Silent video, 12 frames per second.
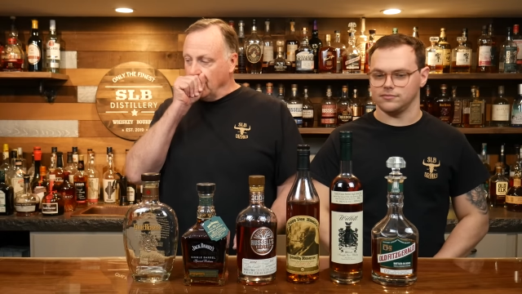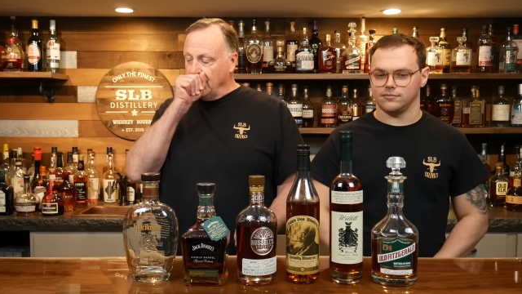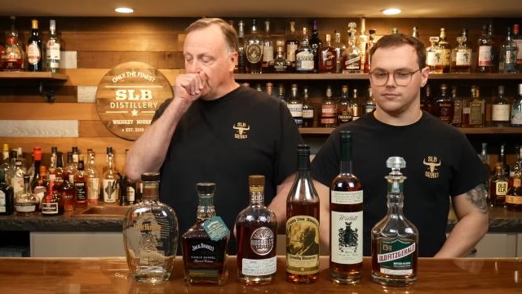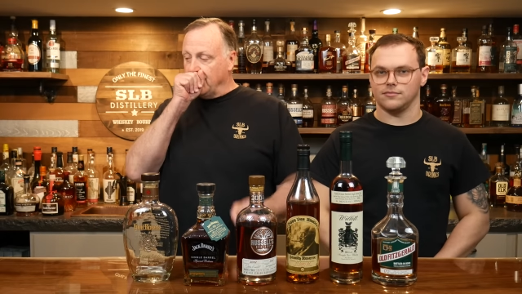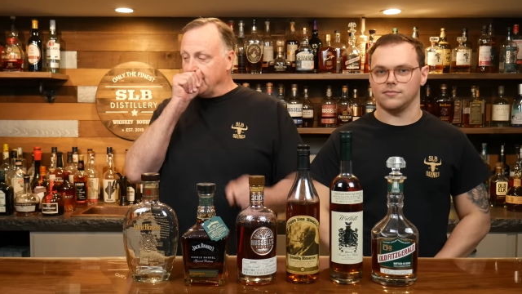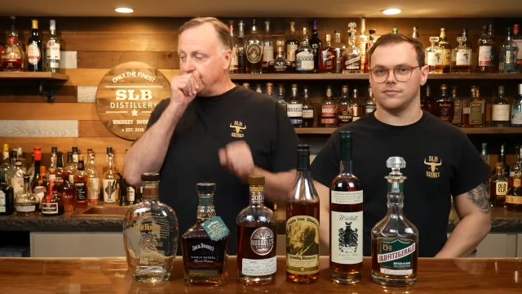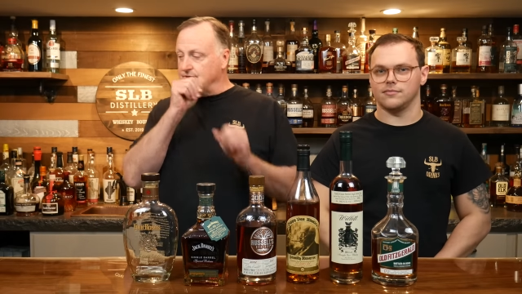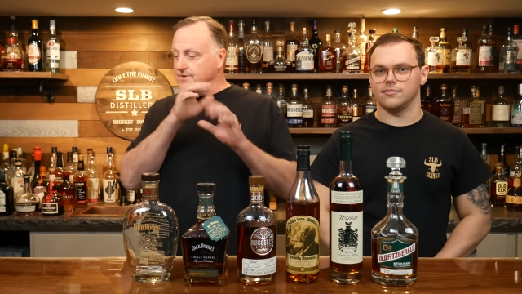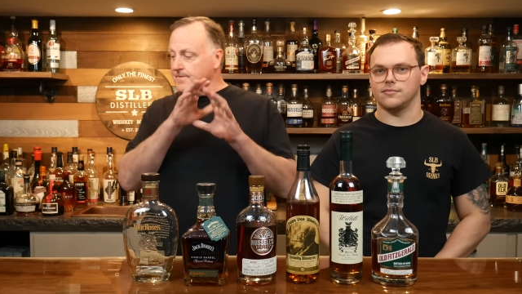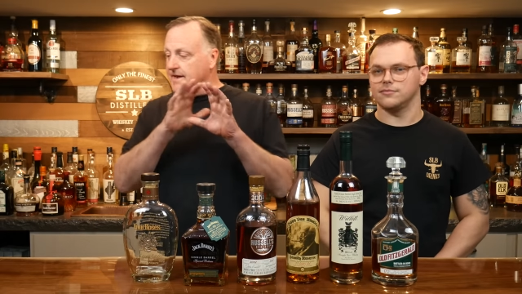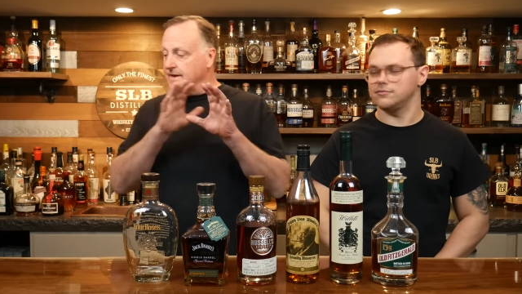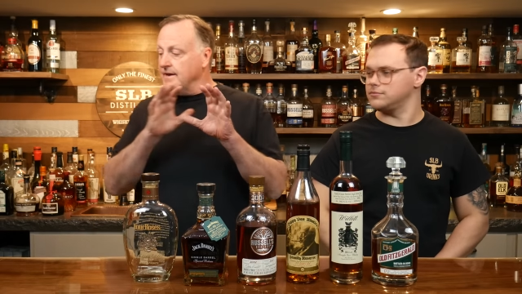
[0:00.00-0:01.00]
Speaker 1: Excuse
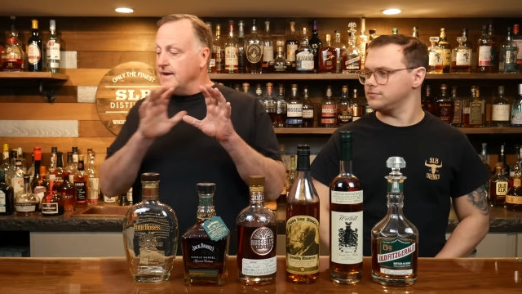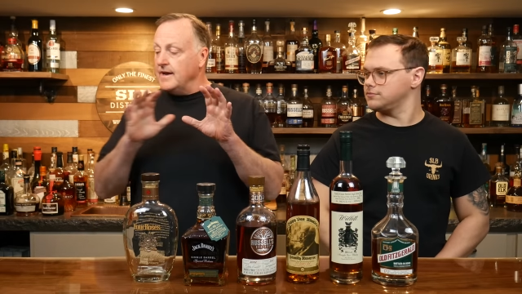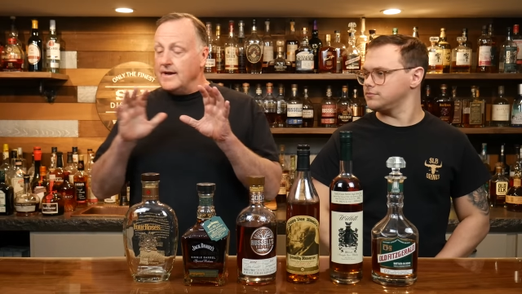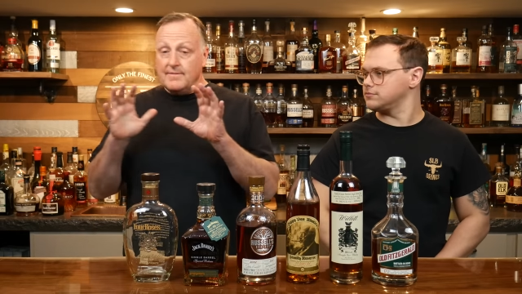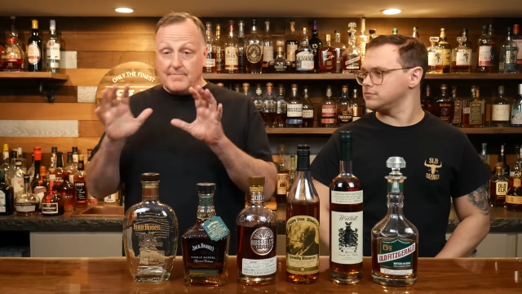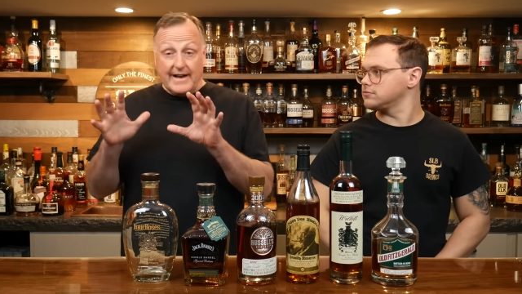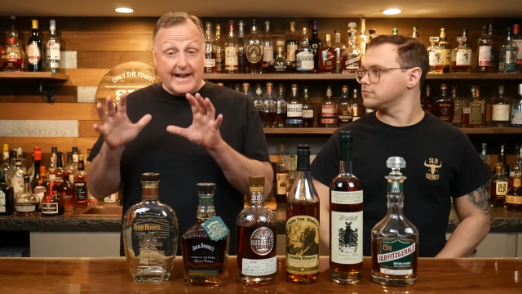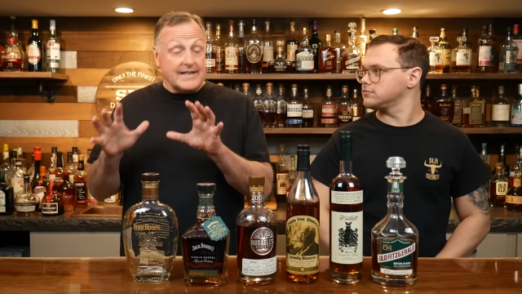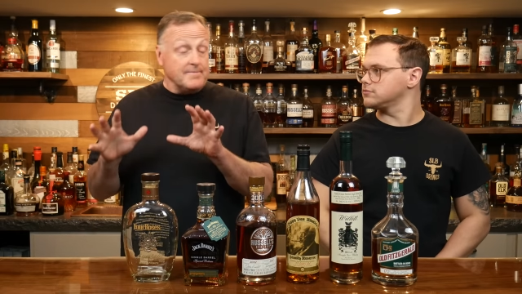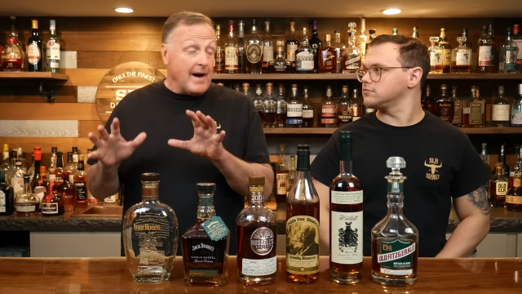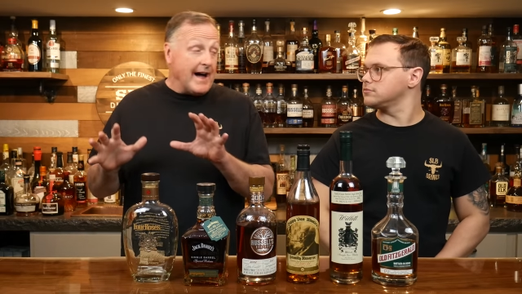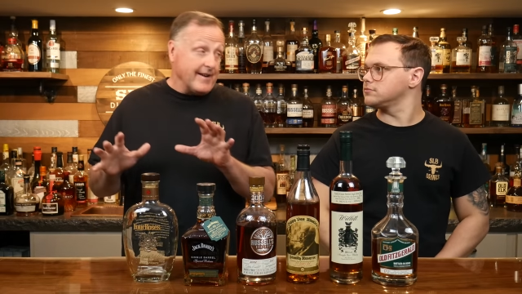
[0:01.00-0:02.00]
me. My
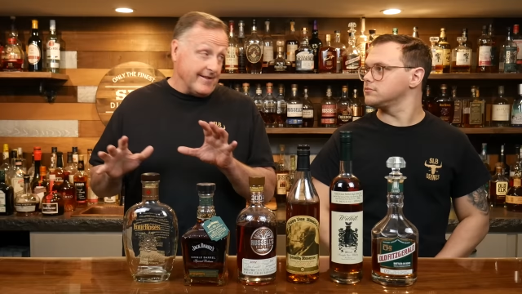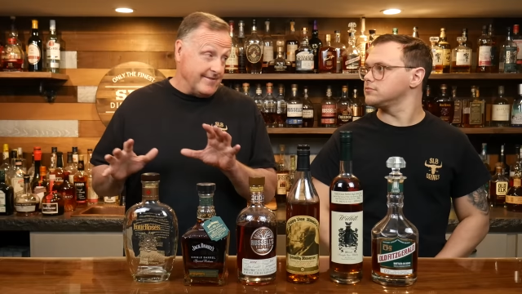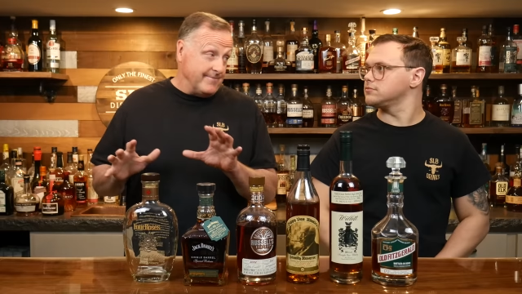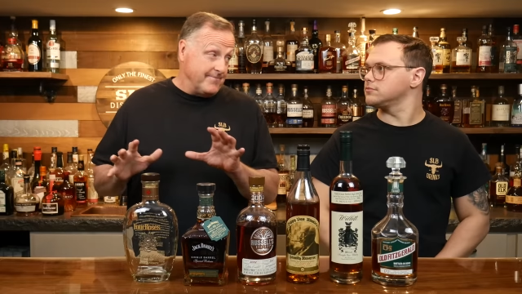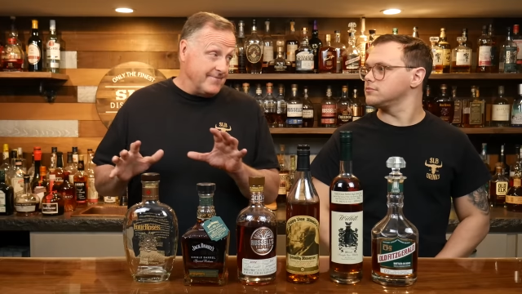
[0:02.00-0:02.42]
next bottle